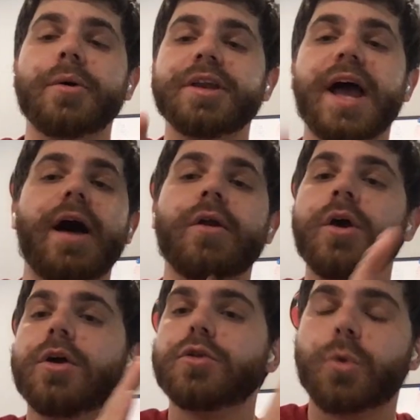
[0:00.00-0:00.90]
down defense
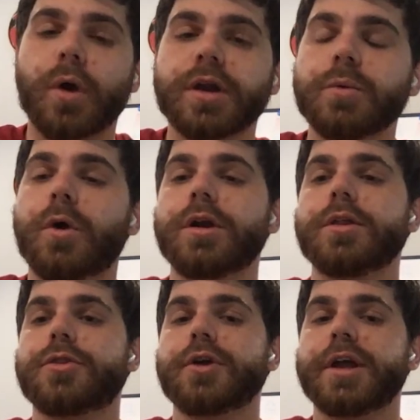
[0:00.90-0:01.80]
has been the main concern. twenty-one
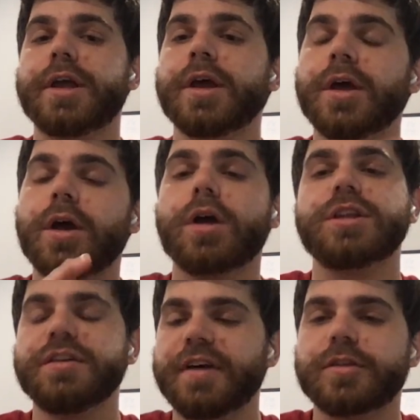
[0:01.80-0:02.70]
to three, or
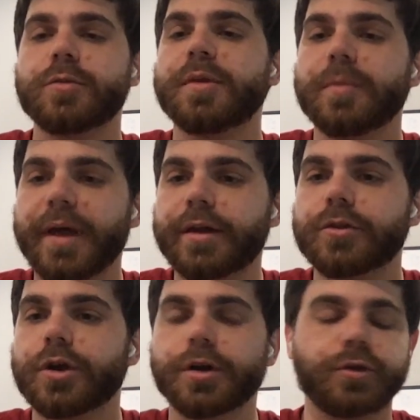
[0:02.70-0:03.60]
defense has been the main
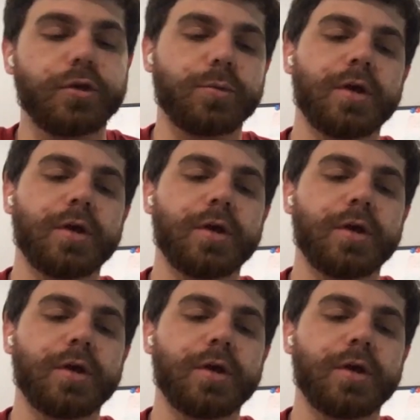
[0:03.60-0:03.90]
concern, excuse me.